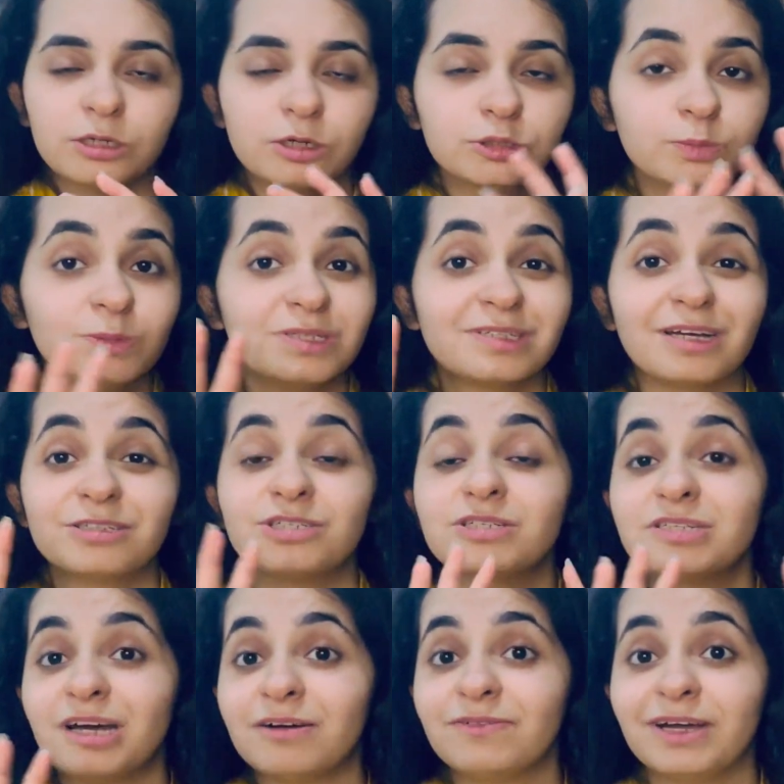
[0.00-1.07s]
Group
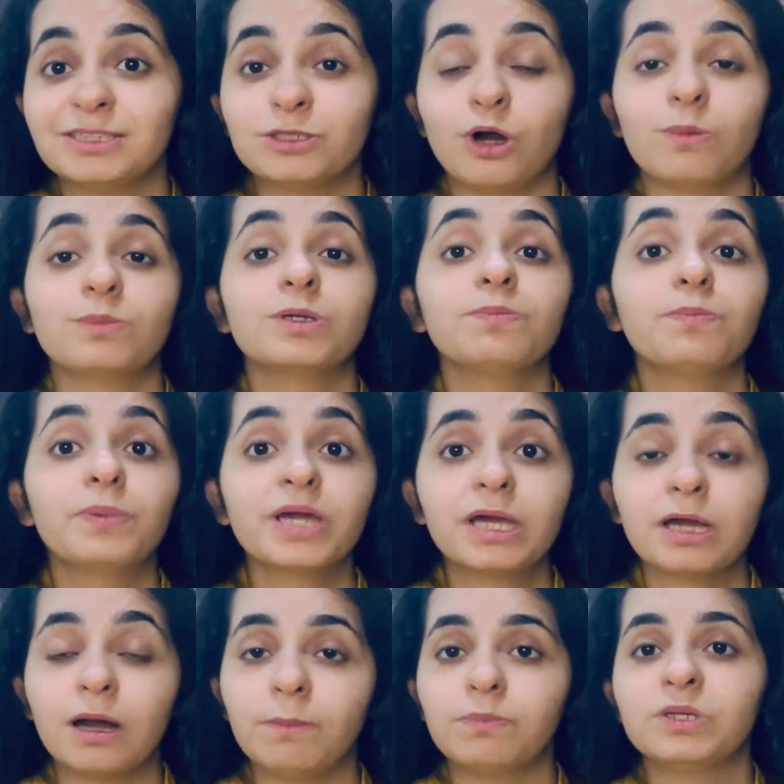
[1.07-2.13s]
discussions are very common. Big
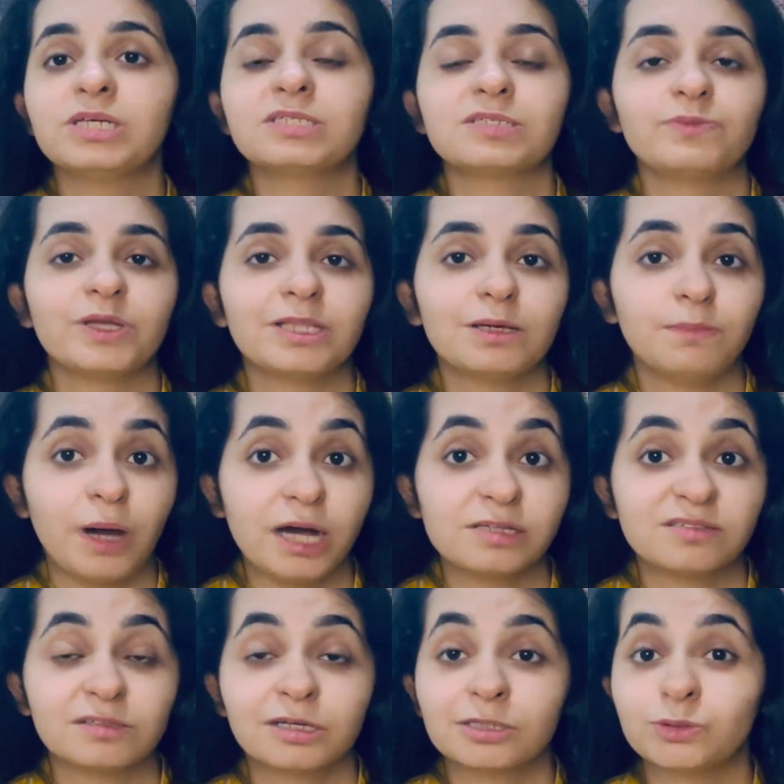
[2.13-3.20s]
companies, when they
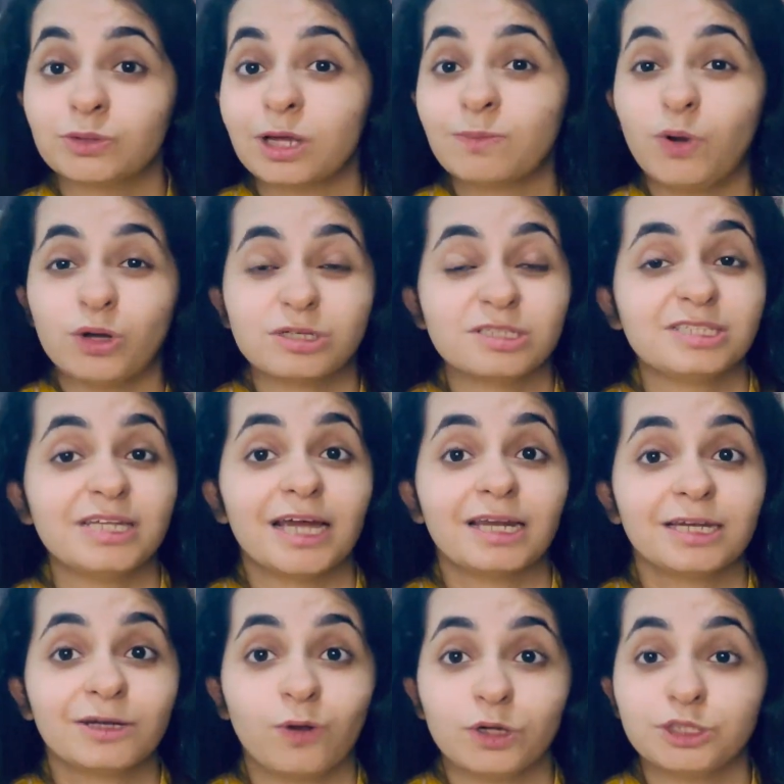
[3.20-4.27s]
mass recruit like Morgan
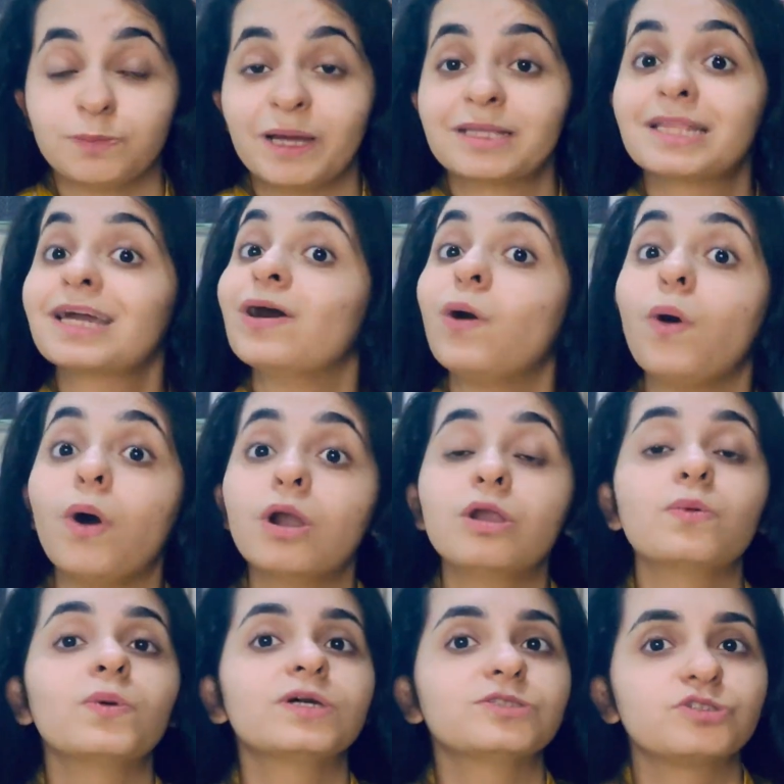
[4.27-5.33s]
Stanley, Deutsche Bank, they
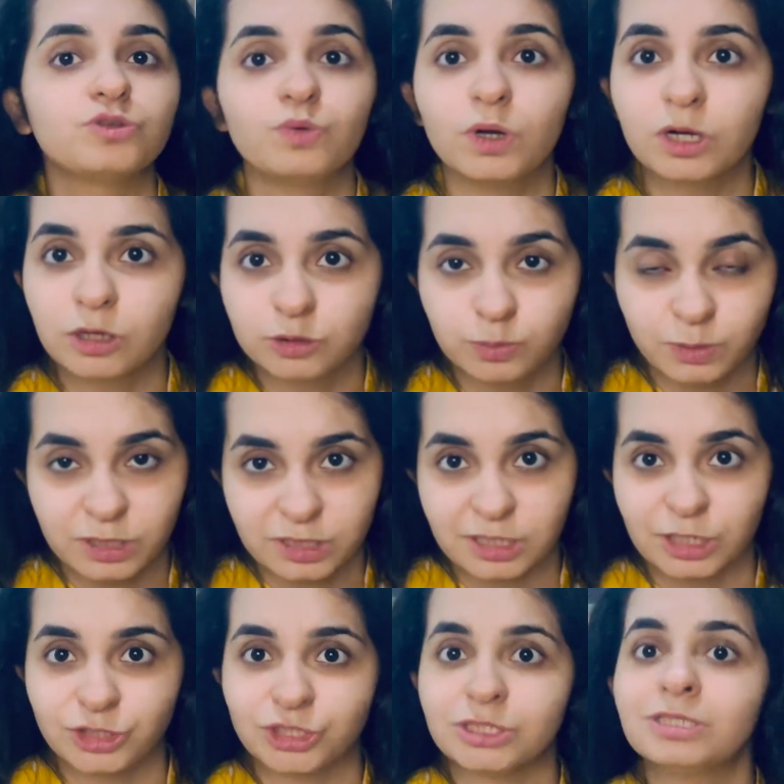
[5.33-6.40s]
always do a group
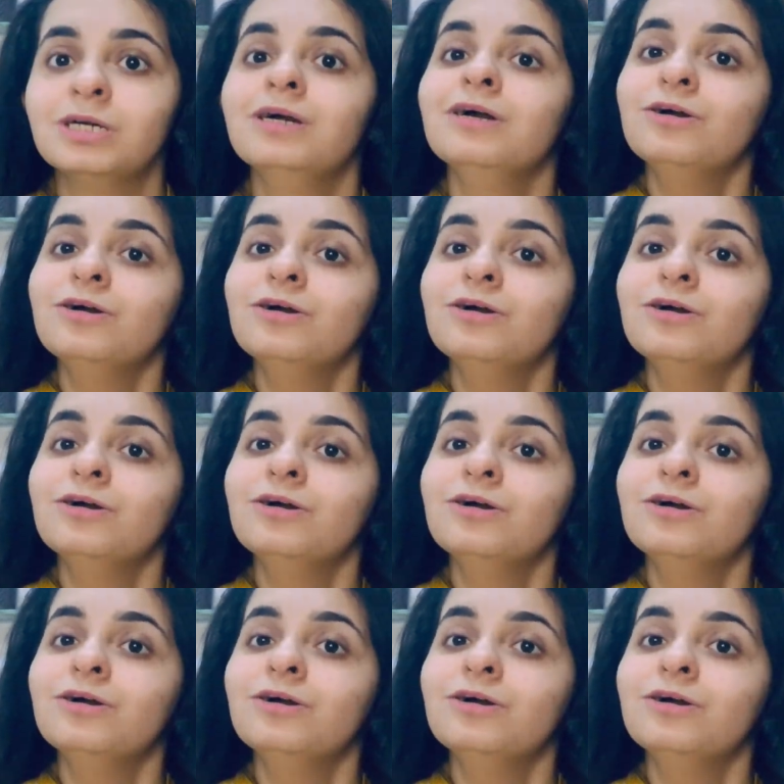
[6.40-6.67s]
discussion.